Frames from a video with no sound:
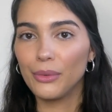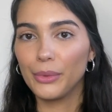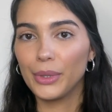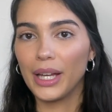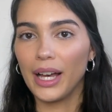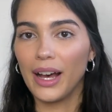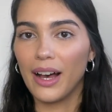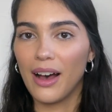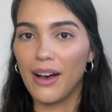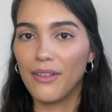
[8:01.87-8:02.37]
We
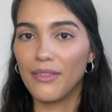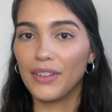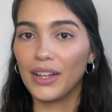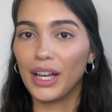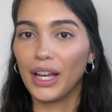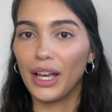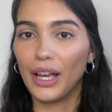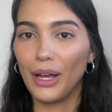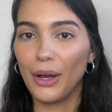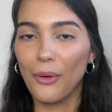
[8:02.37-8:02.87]
have
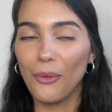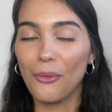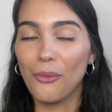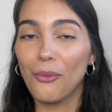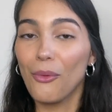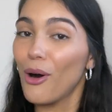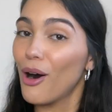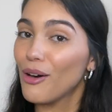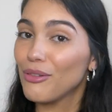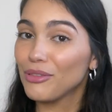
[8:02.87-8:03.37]
a
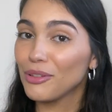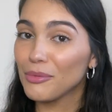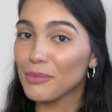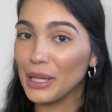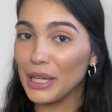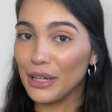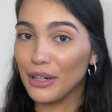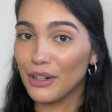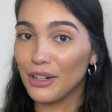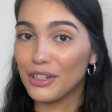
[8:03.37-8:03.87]
waffle
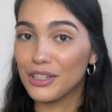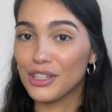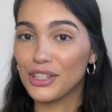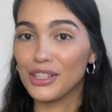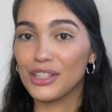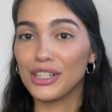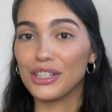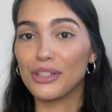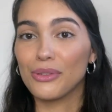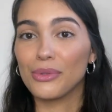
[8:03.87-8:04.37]
maker. She
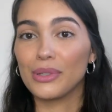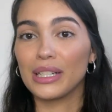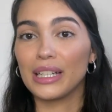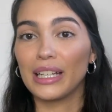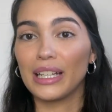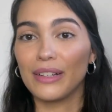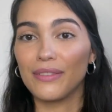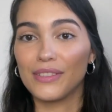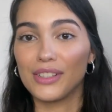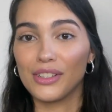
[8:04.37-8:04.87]
said she was gonna
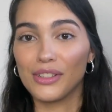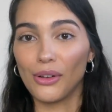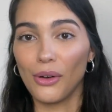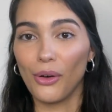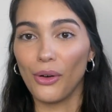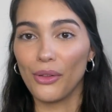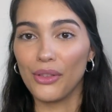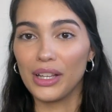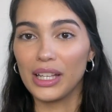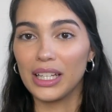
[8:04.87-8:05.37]
gift it to
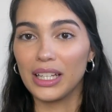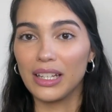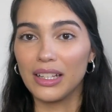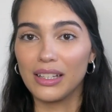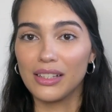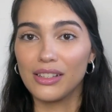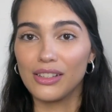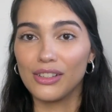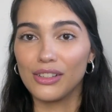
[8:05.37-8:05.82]
all the kids.